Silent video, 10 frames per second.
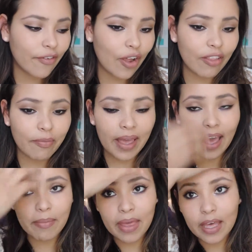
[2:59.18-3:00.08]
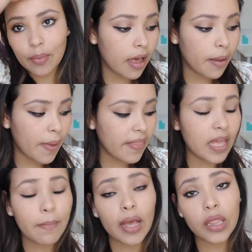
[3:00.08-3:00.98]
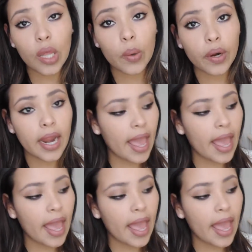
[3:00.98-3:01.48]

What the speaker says: for all of my eye makeup, and then my lower